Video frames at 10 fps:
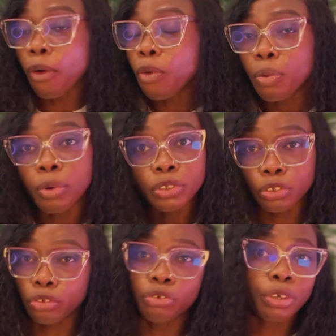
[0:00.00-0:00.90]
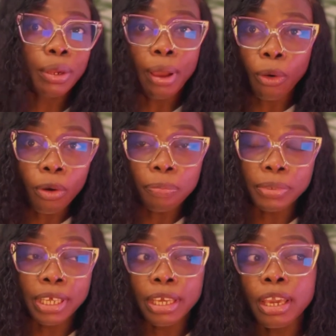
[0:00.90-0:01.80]
Oh, we want you to join our
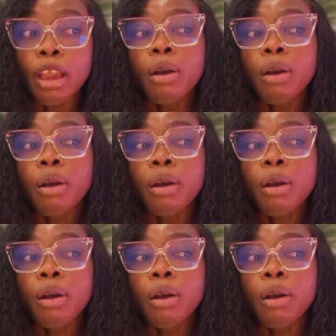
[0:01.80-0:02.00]
company,